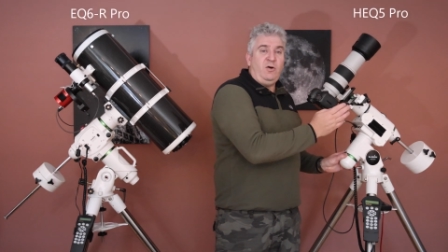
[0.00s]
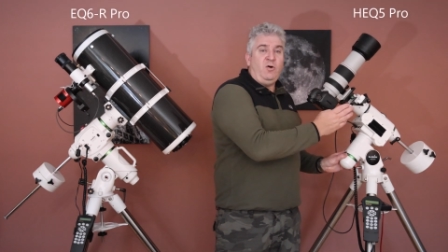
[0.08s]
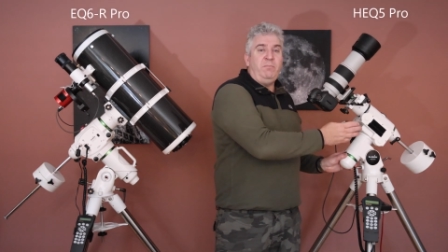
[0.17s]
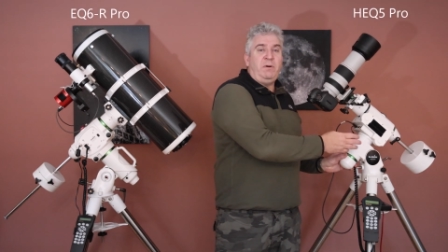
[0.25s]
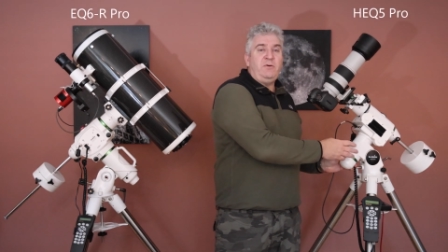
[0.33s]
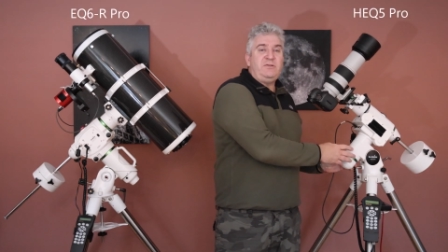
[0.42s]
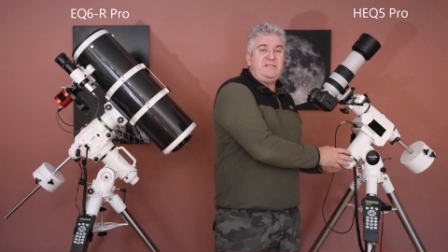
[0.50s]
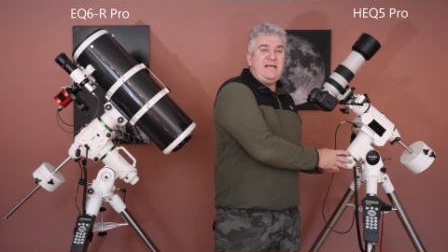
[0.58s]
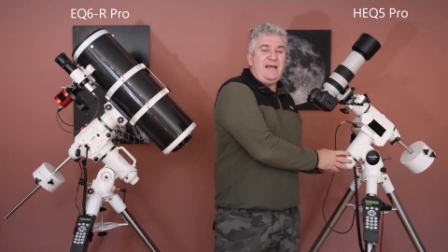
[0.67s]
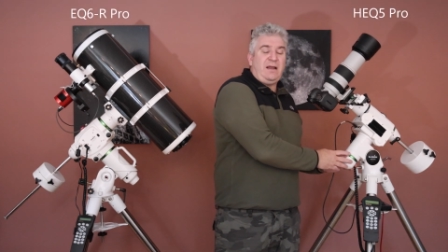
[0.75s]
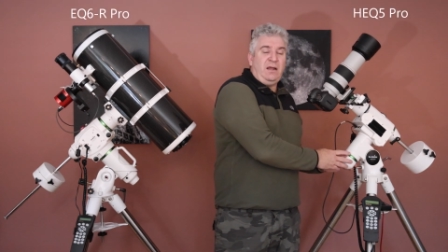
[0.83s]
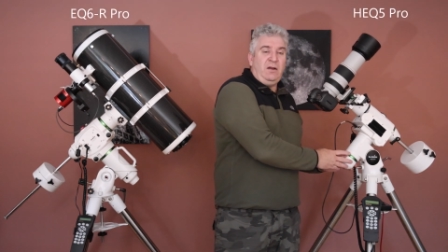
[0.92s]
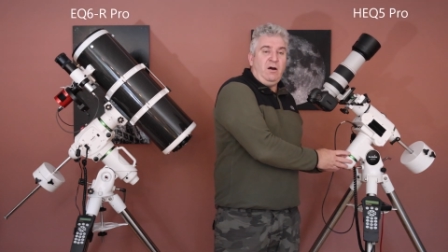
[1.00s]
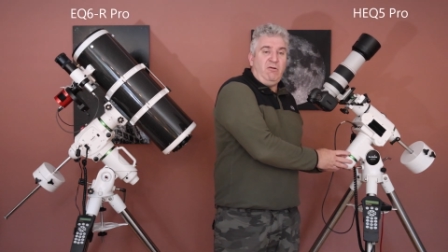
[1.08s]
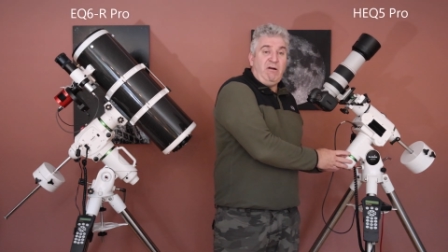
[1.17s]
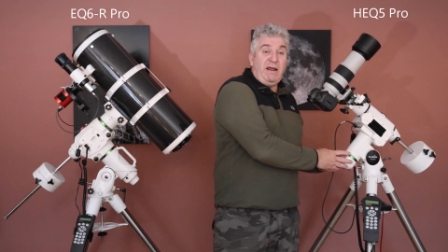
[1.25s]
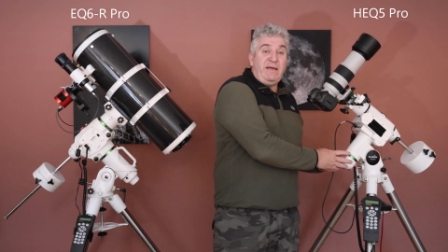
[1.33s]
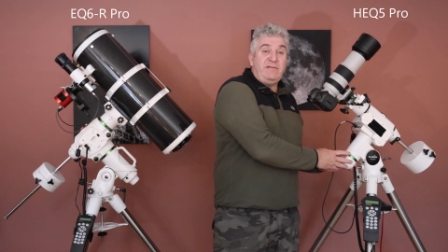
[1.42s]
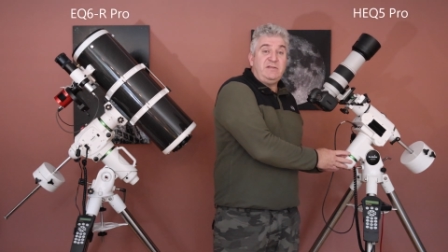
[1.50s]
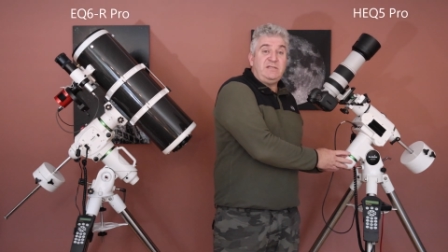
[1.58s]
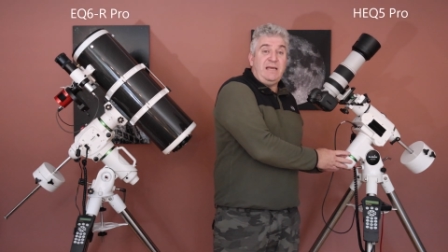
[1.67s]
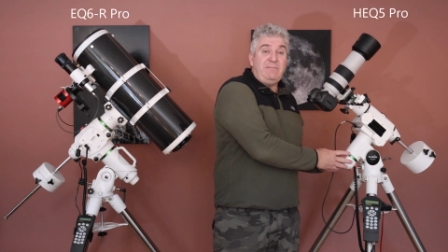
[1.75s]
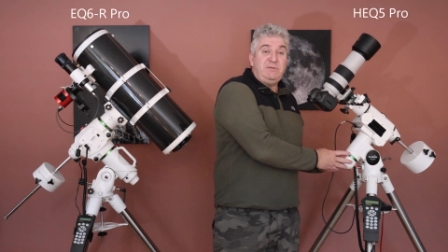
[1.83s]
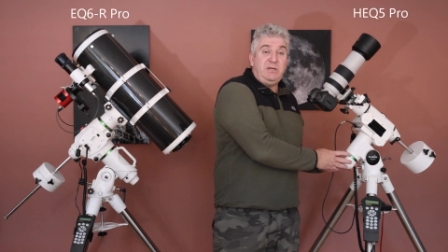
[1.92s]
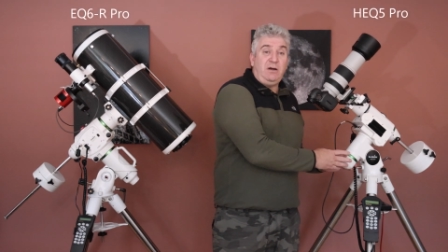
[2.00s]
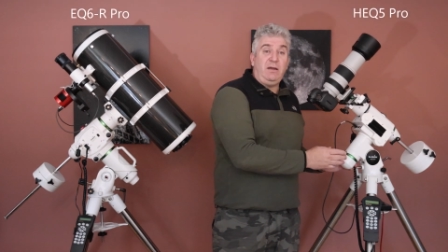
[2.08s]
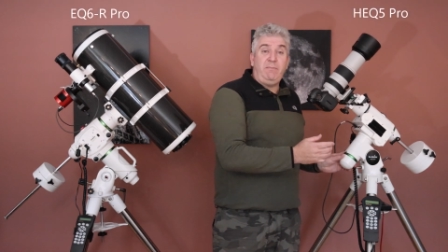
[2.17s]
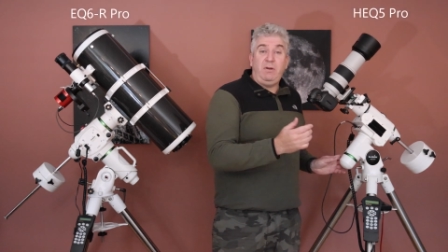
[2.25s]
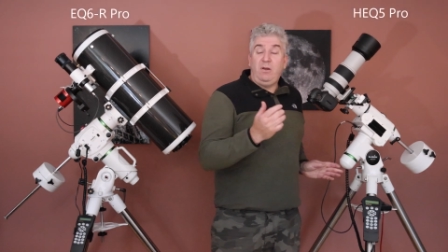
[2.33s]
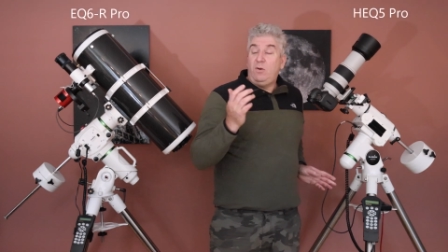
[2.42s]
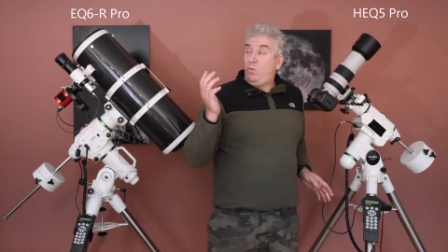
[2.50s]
on both Dec and RA at the same time